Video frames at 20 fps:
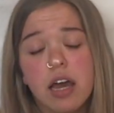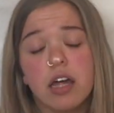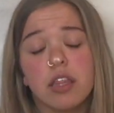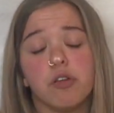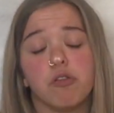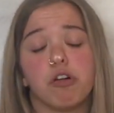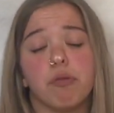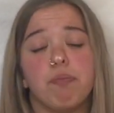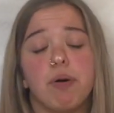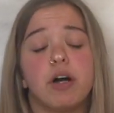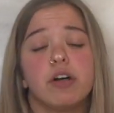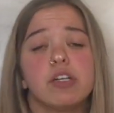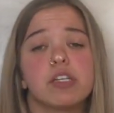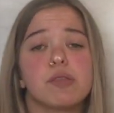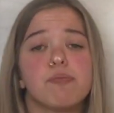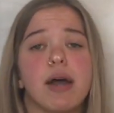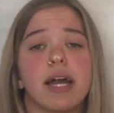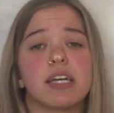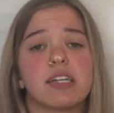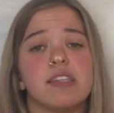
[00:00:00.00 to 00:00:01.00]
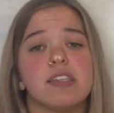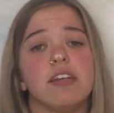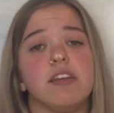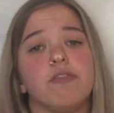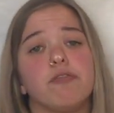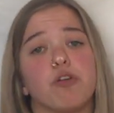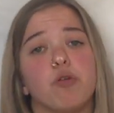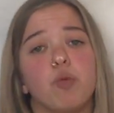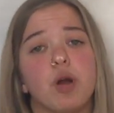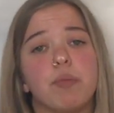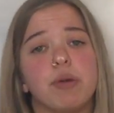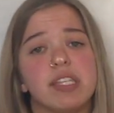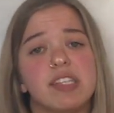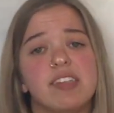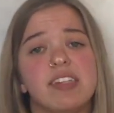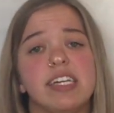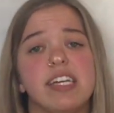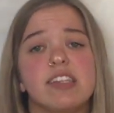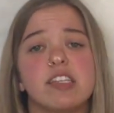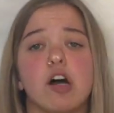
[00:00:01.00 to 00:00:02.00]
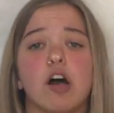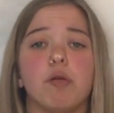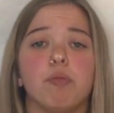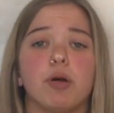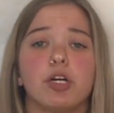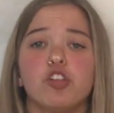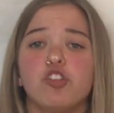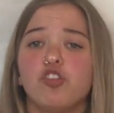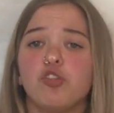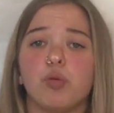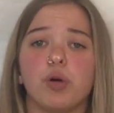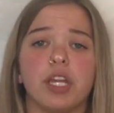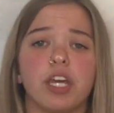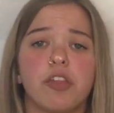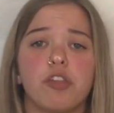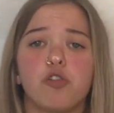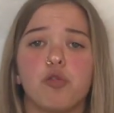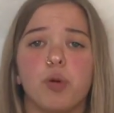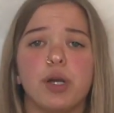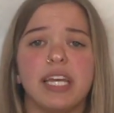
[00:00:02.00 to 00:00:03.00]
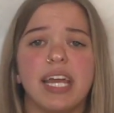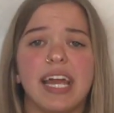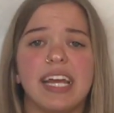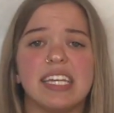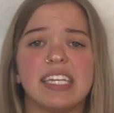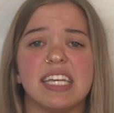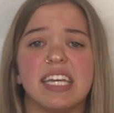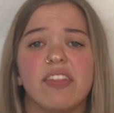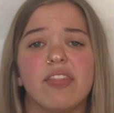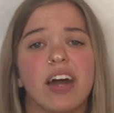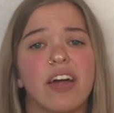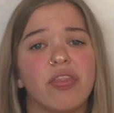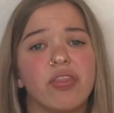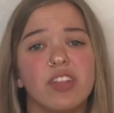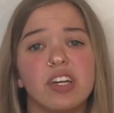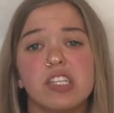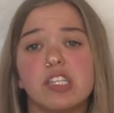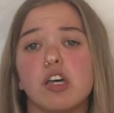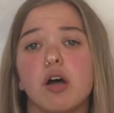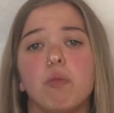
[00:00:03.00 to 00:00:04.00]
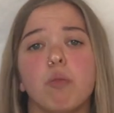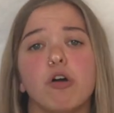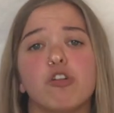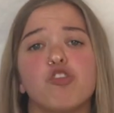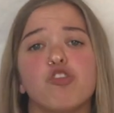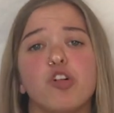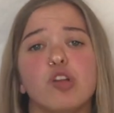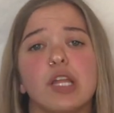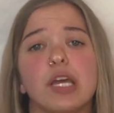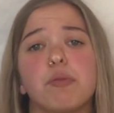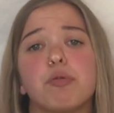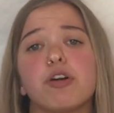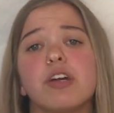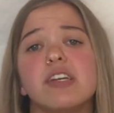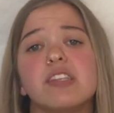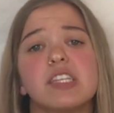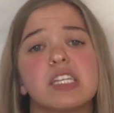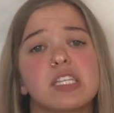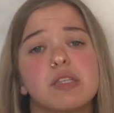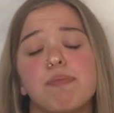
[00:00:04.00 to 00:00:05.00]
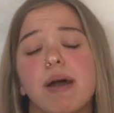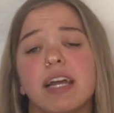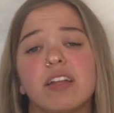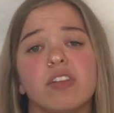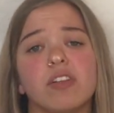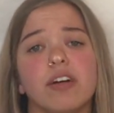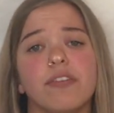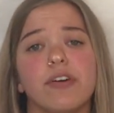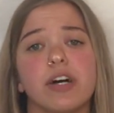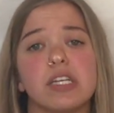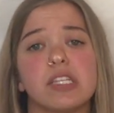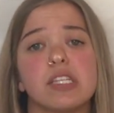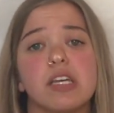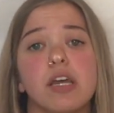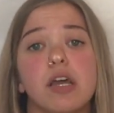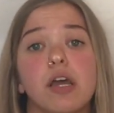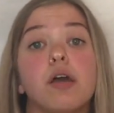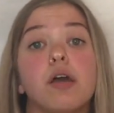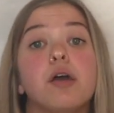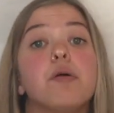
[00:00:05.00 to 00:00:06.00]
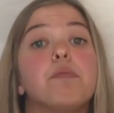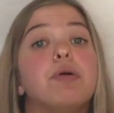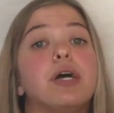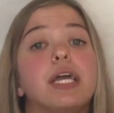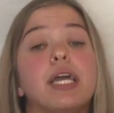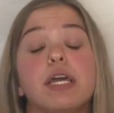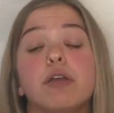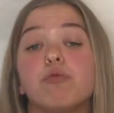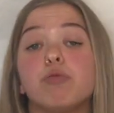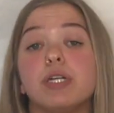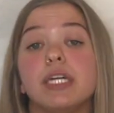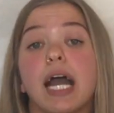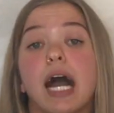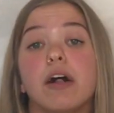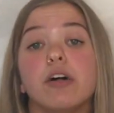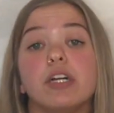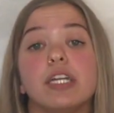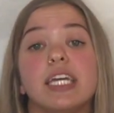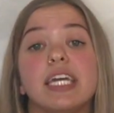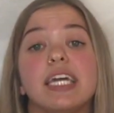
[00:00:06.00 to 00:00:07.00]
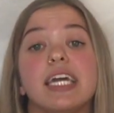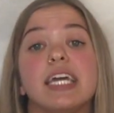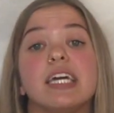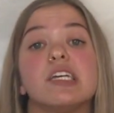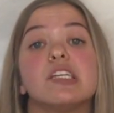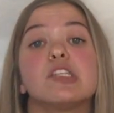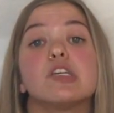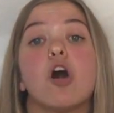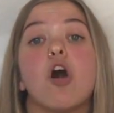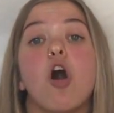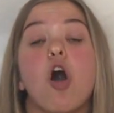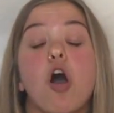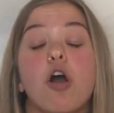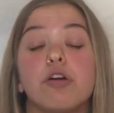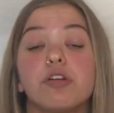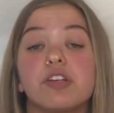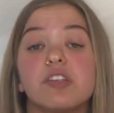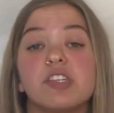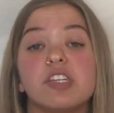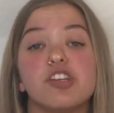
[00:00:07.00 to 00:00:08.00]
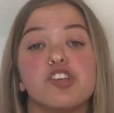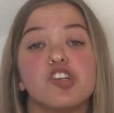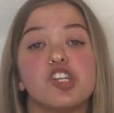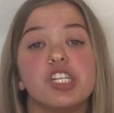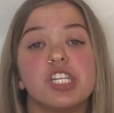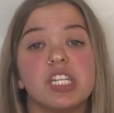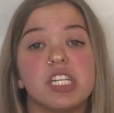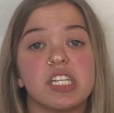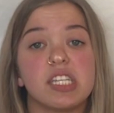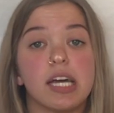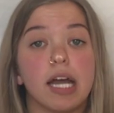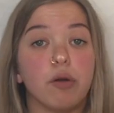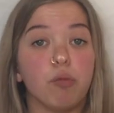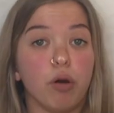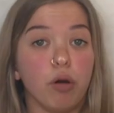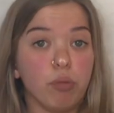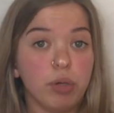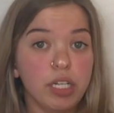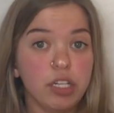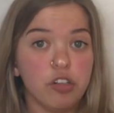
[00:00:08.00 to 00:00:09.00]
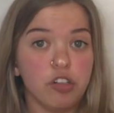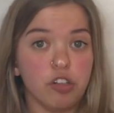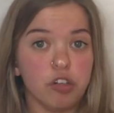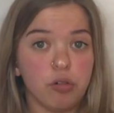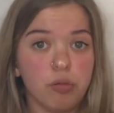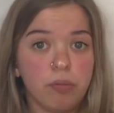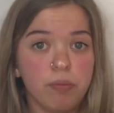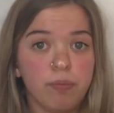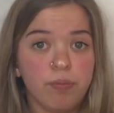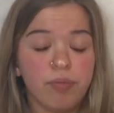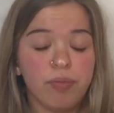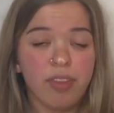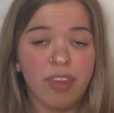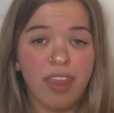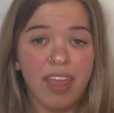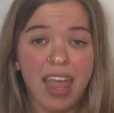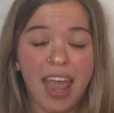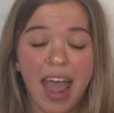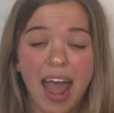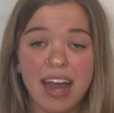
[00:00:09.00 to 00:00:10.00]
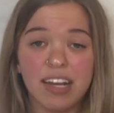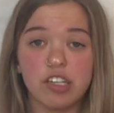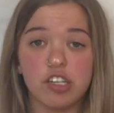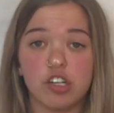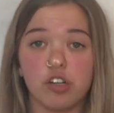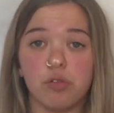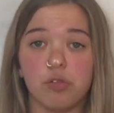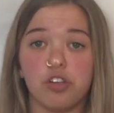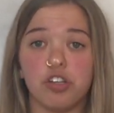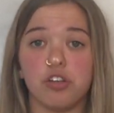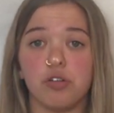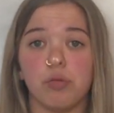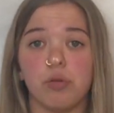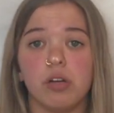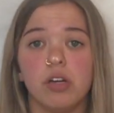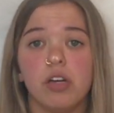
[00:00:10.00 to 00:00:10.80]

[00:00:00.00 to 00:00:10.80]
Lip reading: The Rebellious magazine for women states on March 20th, 2018 that this emotional labor is expected of us. But in reality, it is our decision to decide what we do and don't do.